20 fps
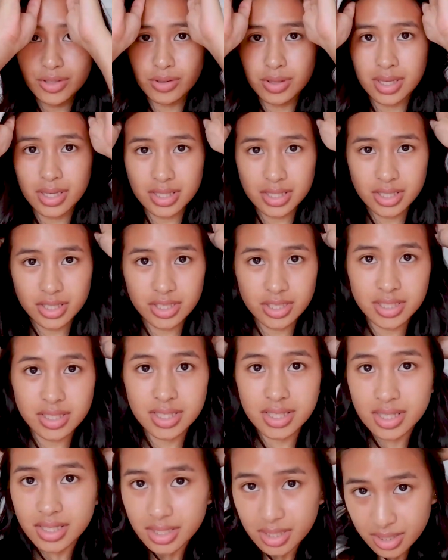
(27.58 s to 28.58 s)
so let's
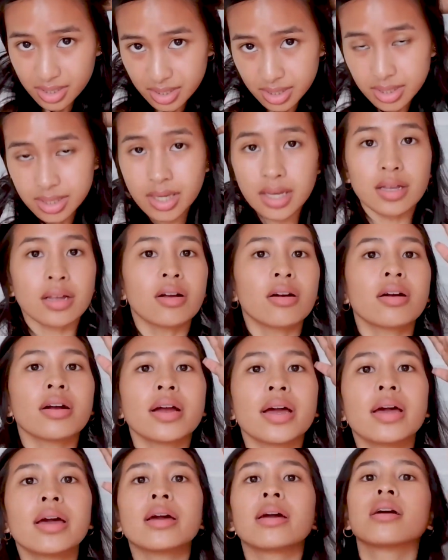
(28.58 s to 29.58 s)
just set our
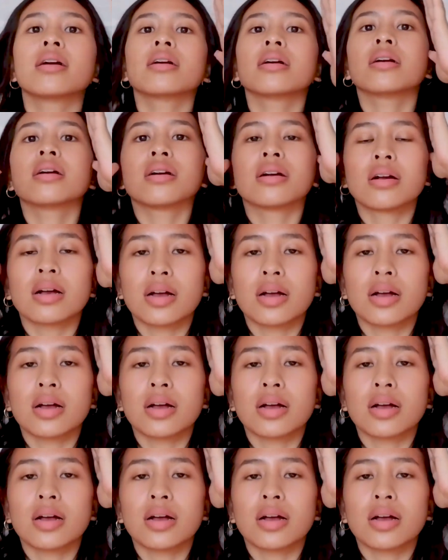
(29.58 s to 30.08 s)
hair